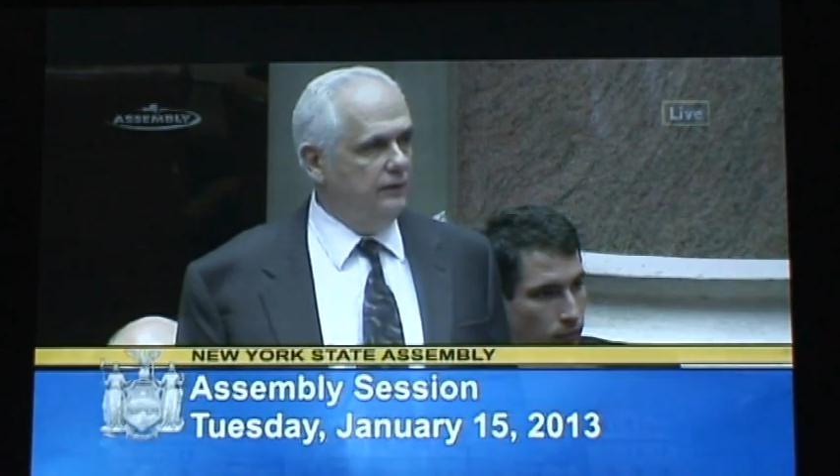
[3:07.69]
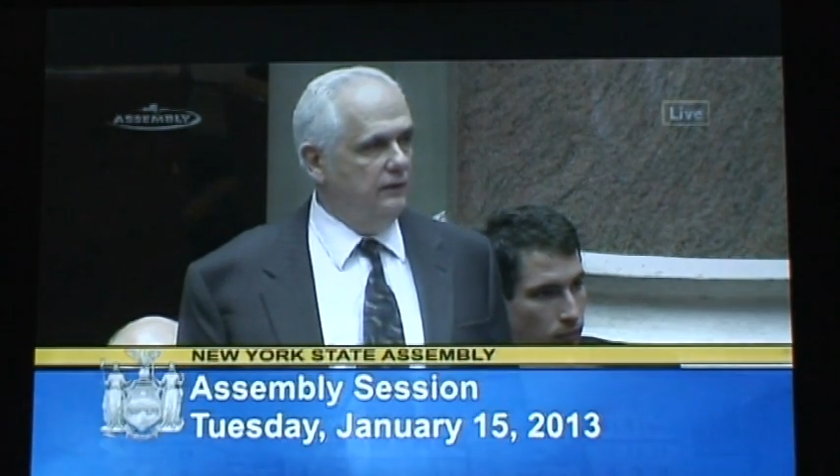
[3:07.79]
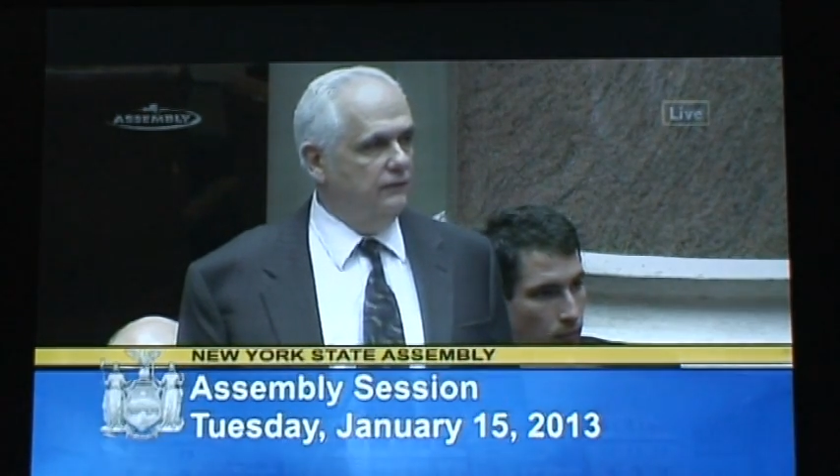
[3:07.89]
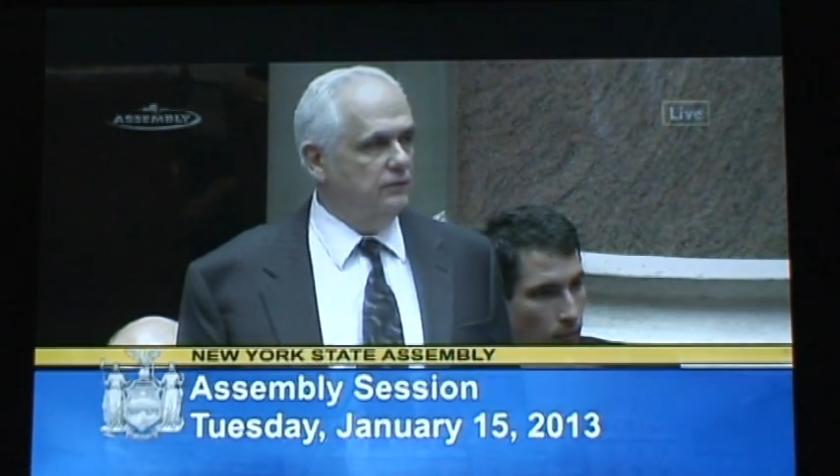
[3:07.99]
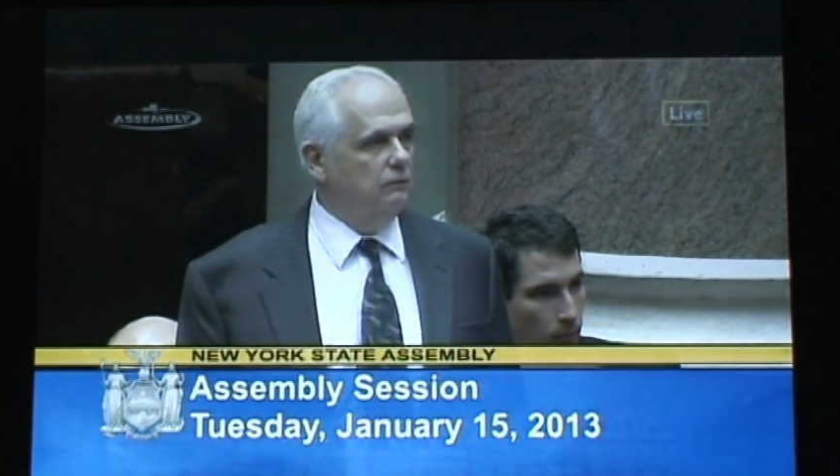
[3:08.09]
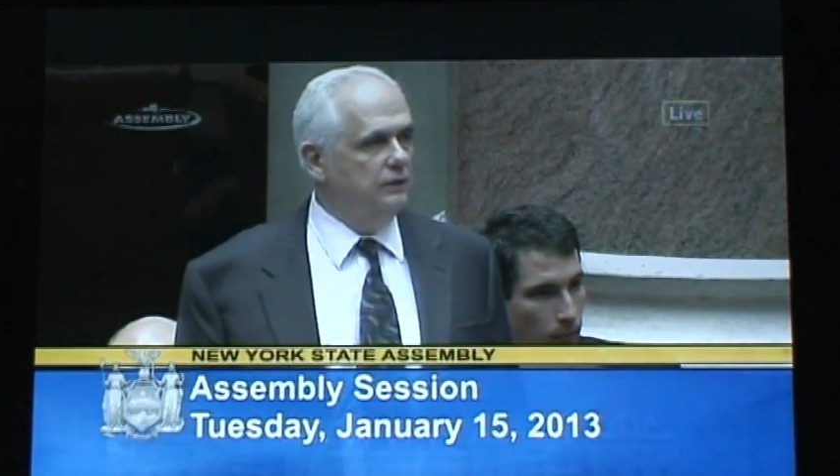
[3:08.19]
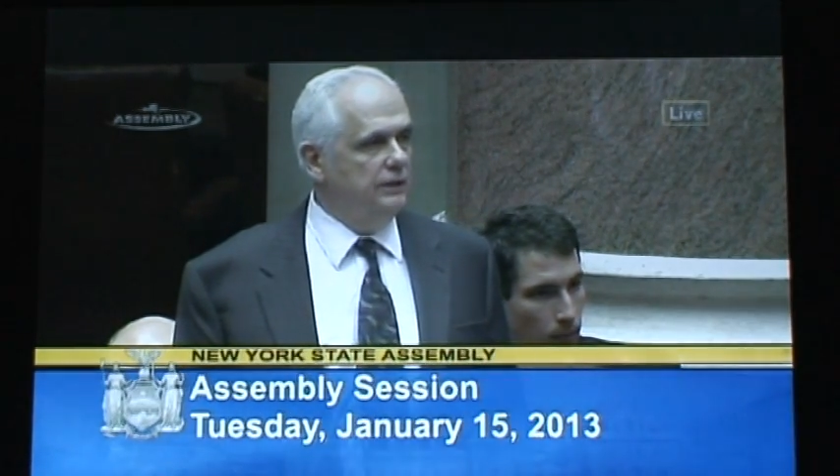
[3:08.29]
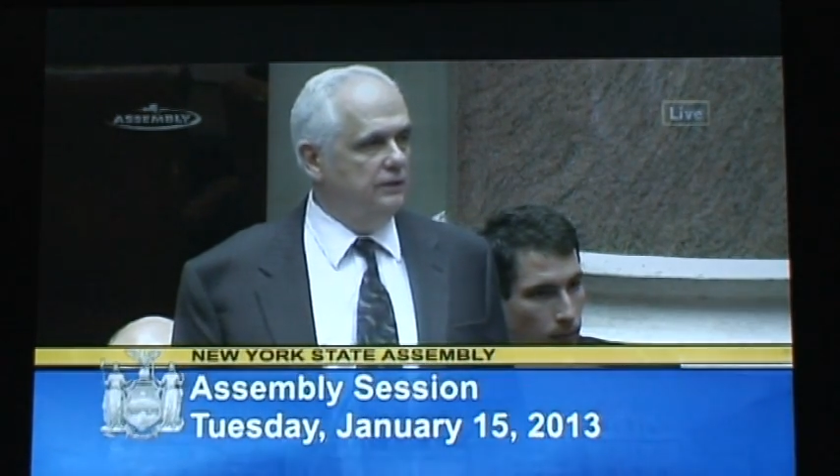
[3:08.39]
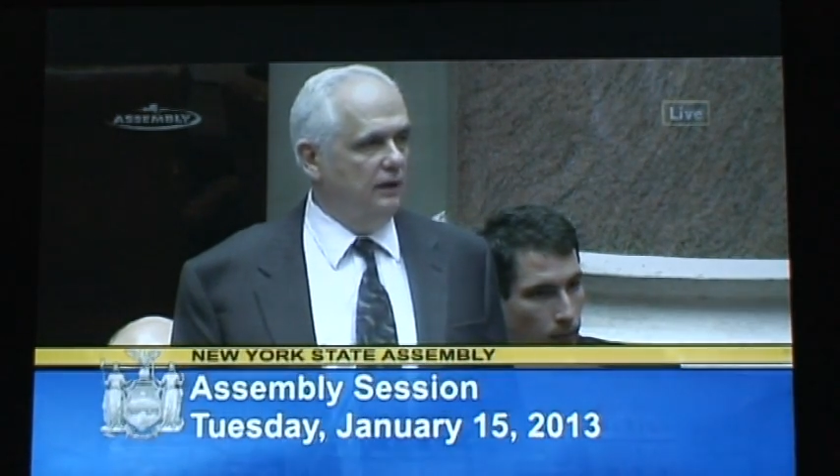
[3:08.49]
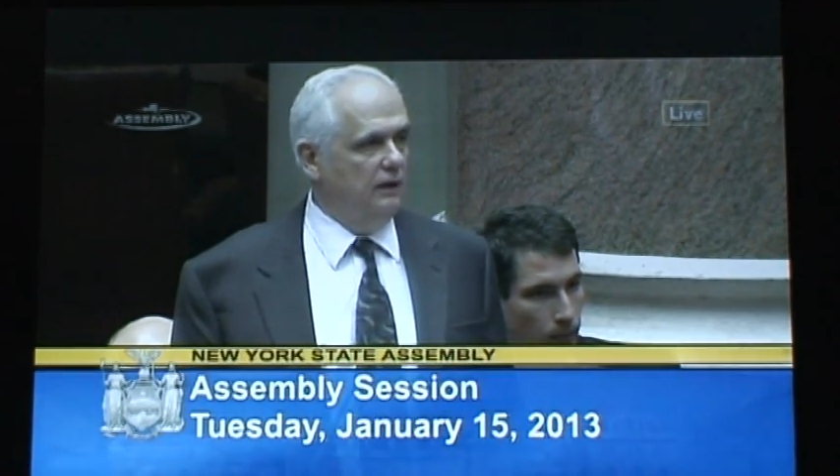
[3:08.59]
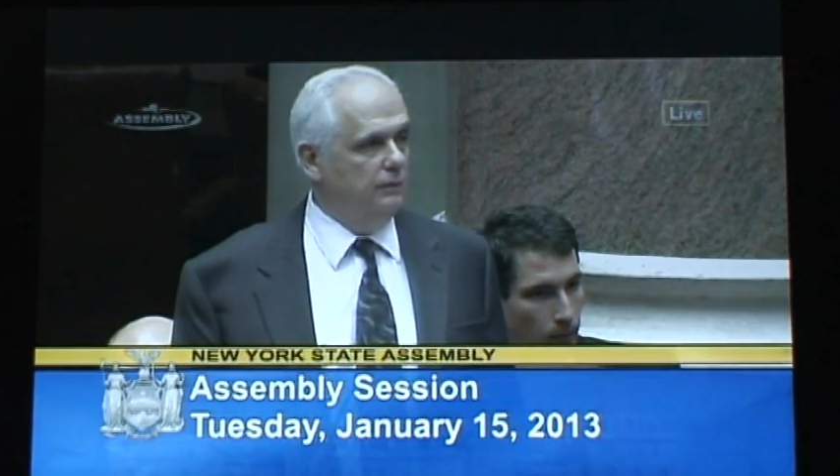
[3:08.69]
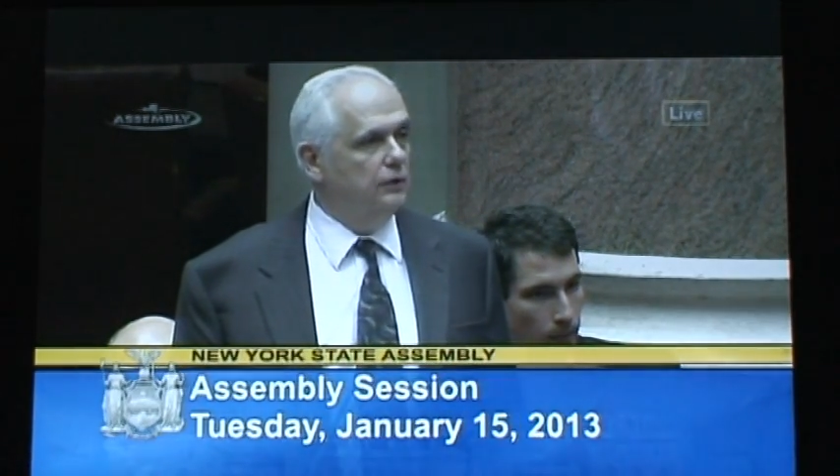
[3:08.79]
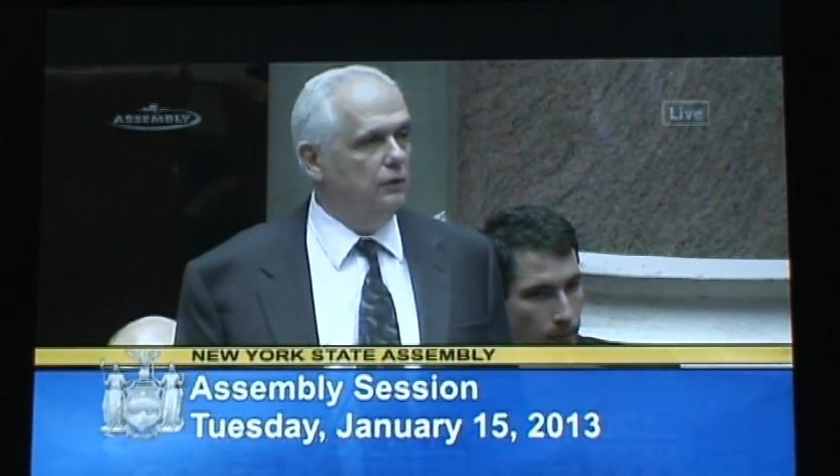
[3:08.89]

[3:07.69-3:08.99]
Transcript: give some lead time in the